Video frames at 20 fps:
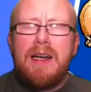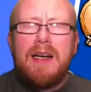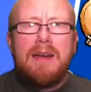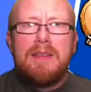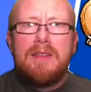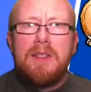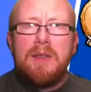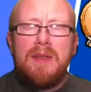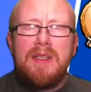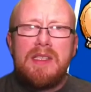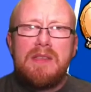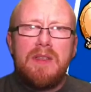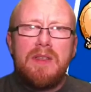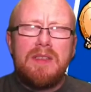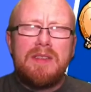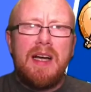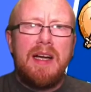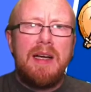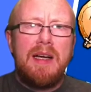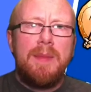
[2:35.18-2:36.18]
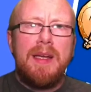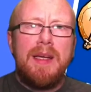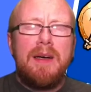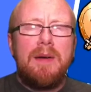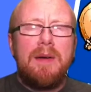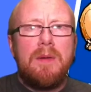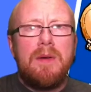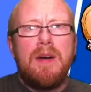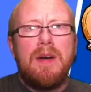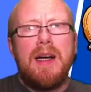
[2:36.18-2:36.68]
I do this full time
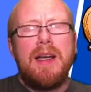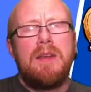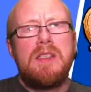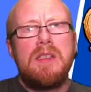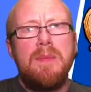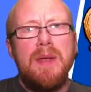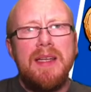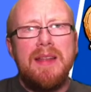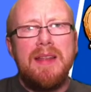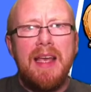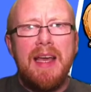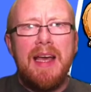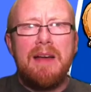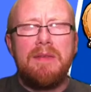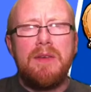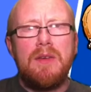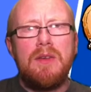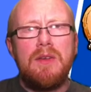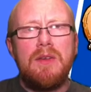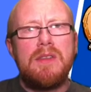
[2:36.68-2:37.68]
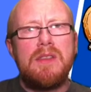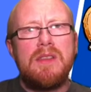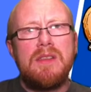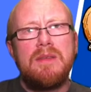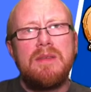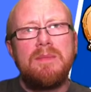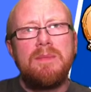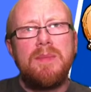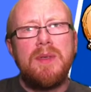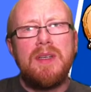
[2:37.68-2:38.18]
now. I used to be in the Air
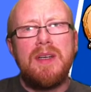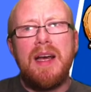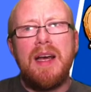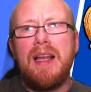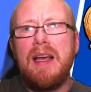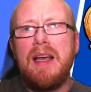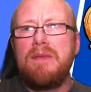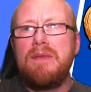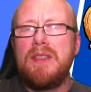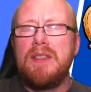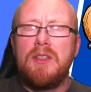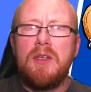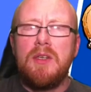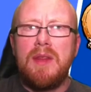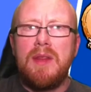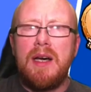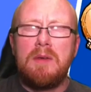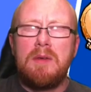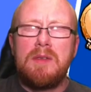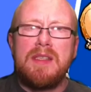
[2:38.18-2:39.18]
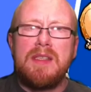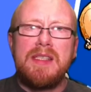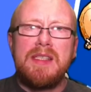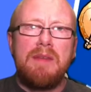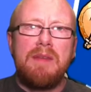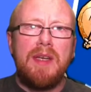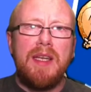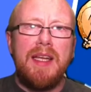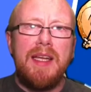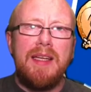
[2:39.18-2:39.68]
Force, but I left in
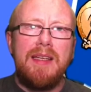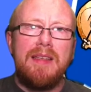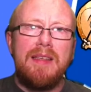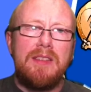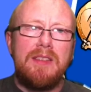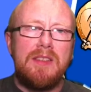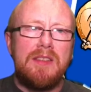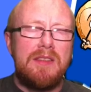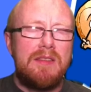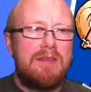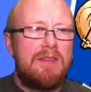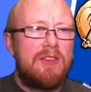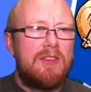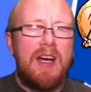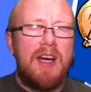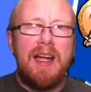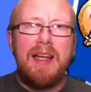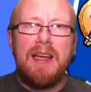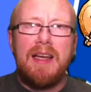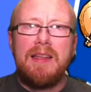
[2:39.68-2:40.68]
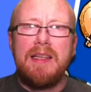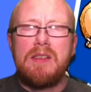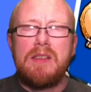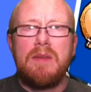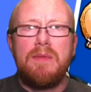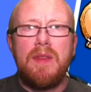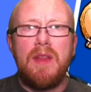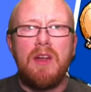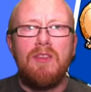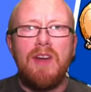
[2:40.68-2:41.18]
2017 to just try and get this
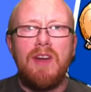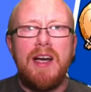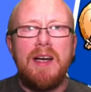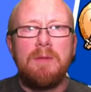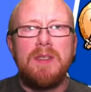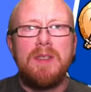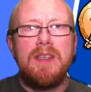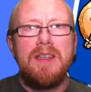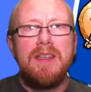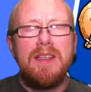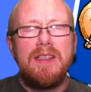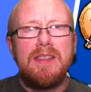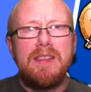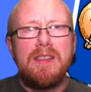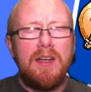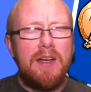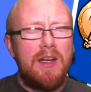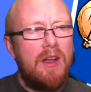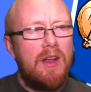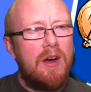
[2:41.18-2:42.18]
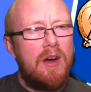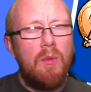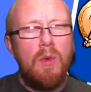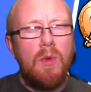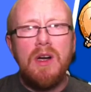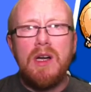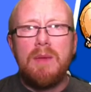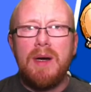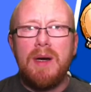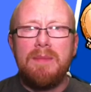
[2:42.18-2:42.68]
off the ground. It's took a lot of
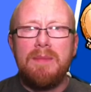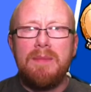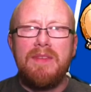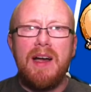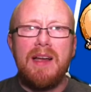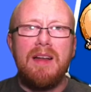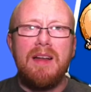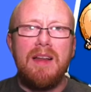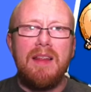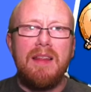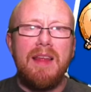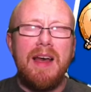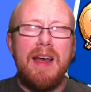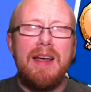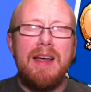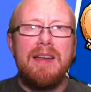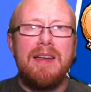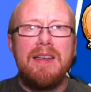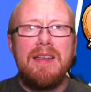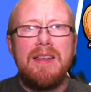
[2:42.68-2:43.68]
work, but I'm finally there.